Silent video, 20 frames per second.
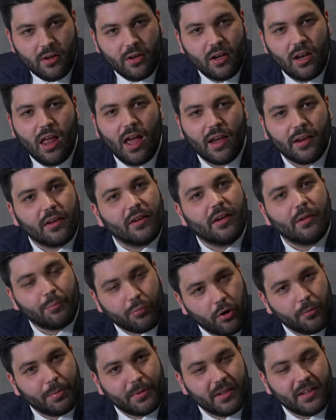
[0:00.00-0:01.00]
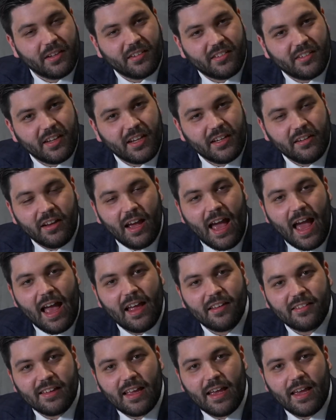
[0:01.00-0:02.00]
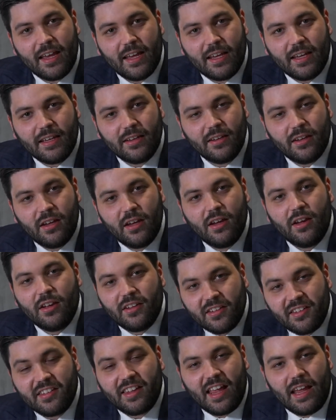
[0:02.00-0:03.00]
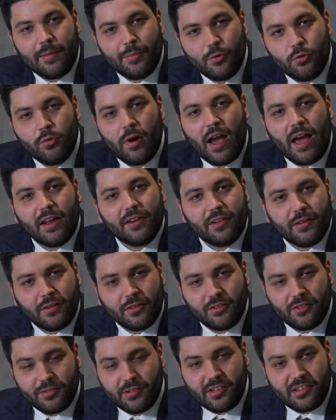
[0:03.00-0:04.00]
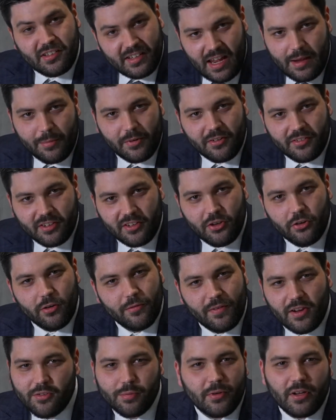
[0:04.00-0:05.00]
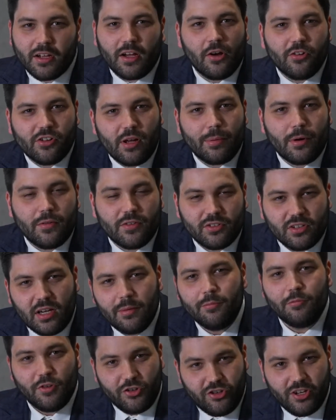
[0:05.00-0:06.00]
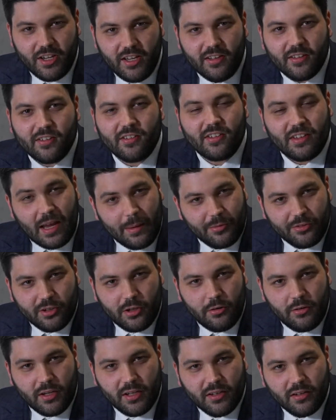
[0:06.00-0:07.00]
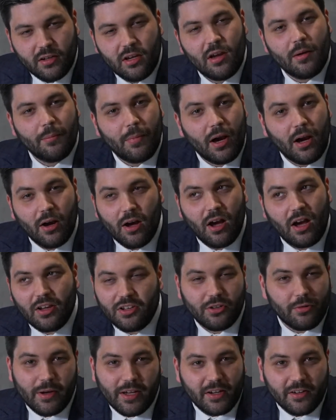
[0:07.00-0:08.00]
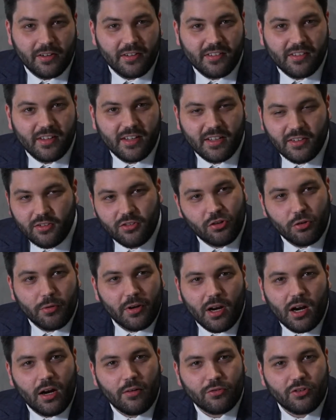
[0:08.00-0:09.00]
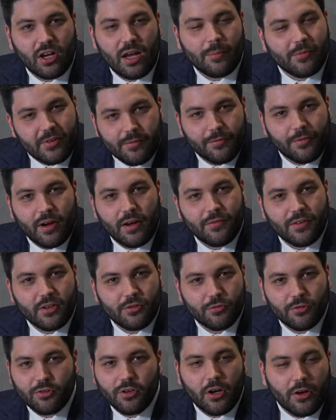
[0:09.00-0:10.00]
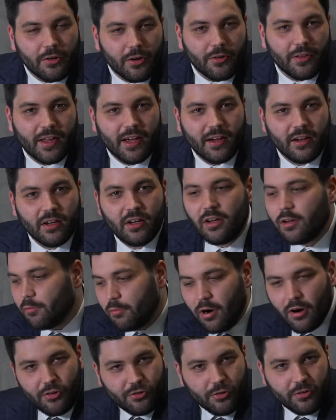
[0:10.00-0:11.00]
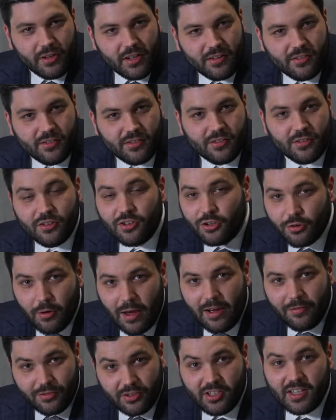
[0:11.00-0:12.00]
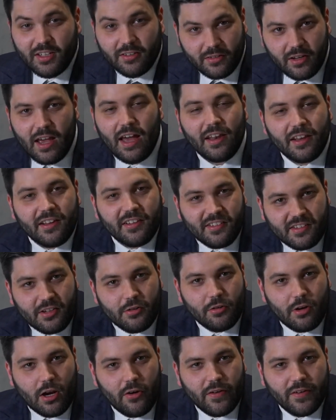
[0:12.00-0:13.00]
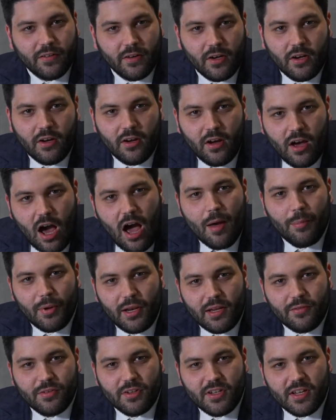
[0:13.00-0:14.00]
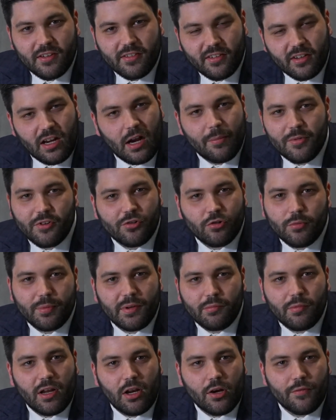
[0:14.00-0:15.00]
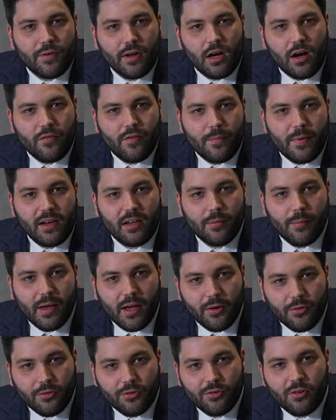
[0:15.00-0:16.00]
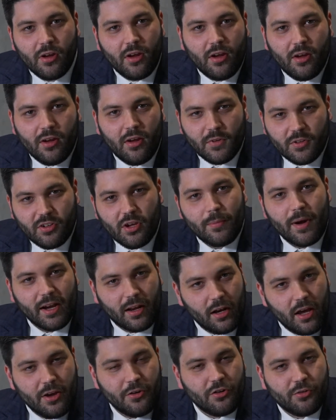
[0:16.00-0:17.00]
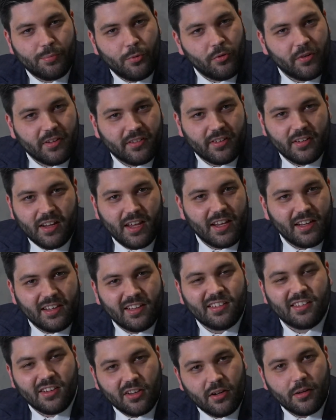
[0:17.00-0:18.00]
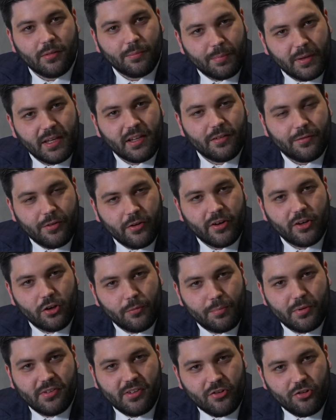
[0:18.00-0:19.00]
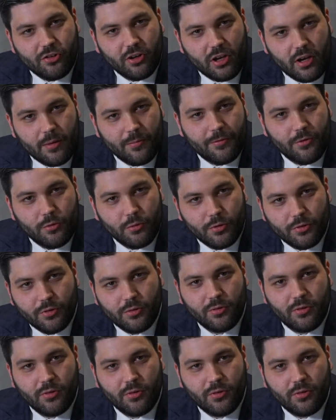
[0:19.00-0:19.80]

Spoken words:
Like, property is seen as a stable and secure investment that goes up over time, which it is, absolutely. But you ain't gonna see 2.5 times in 5 years return on that. Whereas on this, you have seen, and it is still going. I believe in years to come, this will be well over £500,000. So my client who's bought this today is gonna be in a very good position going forward.